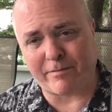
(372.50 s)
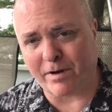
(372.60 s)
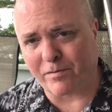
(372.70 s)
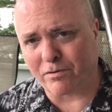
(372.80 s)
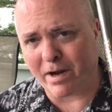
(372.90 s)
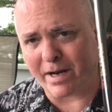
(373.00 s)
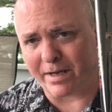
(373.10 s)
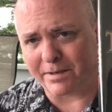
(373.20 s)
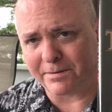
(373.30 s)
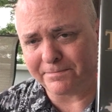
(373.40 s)
I've never read
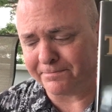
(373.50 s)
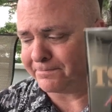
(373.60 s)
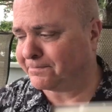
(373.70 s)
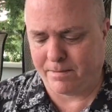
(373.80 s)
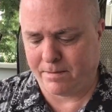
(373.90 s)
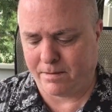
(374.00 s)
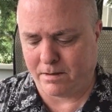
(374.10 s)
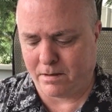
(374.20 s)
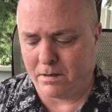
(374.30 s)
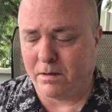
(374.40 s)
it.
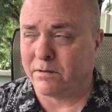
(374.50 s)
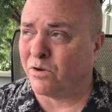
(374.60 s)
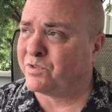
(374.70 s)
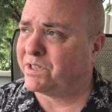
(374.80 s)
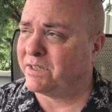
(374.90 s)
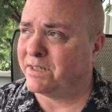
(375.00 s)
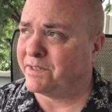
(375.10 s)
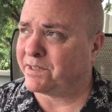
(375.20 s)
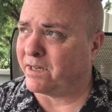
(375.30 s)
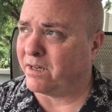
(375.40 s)
Tsotsi
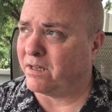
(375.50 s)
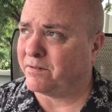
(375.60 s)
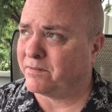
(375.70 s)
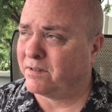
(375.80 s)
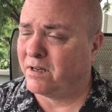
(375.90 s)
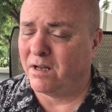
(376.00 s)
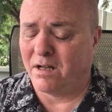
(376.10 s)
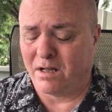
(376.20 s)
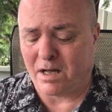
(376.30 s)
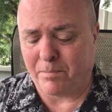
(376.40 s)
is, uh,
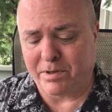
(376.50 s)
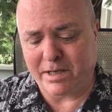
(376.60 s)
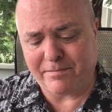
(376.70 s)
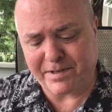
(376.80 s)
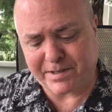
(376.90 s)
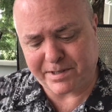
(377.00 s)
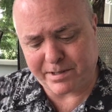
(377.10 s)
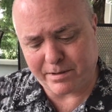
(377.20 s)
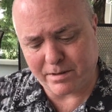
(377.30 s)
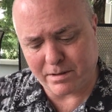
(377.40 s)
I believe
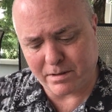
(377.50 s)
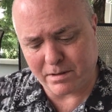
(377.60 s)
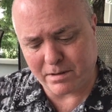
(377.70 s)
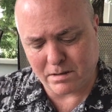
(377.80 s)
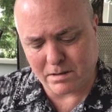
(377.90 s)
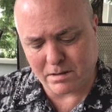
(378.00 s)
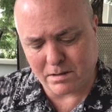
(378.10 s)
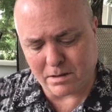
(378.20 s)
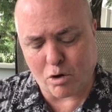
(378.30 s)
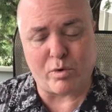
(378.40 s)
it's,
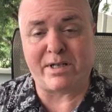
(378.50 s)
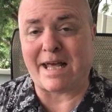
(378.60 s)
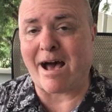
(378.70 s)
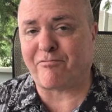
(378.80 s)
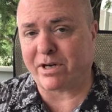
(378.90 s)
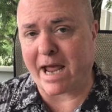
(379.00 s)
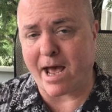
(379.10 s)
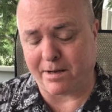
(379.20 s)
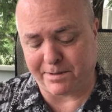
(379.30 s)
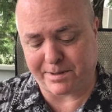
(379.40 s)
oh, it's
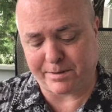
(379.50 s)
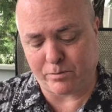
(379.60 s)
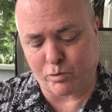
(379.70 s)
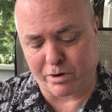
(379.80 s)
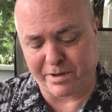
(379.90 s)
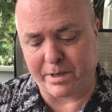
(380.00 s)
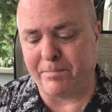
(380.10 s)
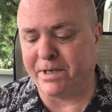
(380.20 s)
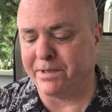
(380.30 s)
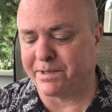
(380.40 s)
Afrikaans word that
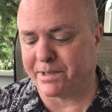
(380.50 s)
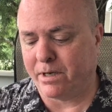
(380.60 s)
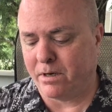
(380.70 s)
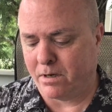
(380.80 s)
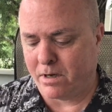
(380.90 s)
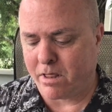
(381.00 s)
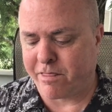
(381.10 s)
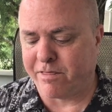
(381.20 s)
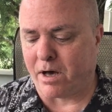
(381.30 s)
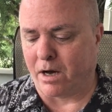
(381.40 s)
means
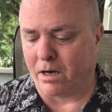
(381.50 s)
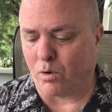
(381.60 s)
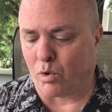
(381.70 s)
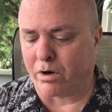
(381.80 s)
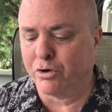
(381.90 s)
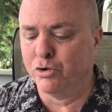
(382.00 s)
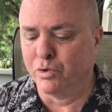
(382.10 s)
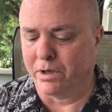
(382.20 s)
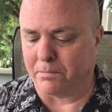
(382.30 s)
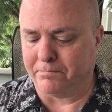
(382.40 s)
thug or
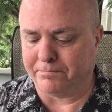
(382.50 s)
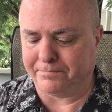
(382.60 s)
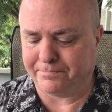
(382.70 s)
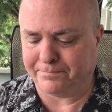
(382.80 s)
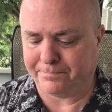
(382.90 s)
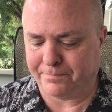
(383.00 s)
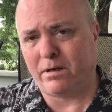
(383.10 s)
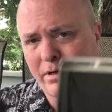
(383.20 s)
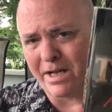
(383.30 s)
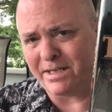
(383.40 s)
hoodlum.
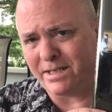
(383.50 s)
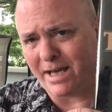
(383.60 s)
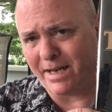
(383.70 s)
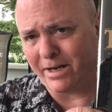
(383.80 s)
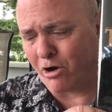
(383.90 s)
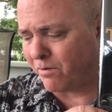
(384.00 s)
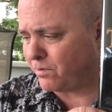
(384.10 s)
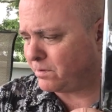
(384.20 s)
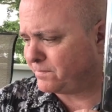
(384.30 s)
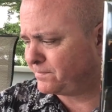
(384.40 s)
1980
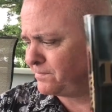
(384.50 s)
novel.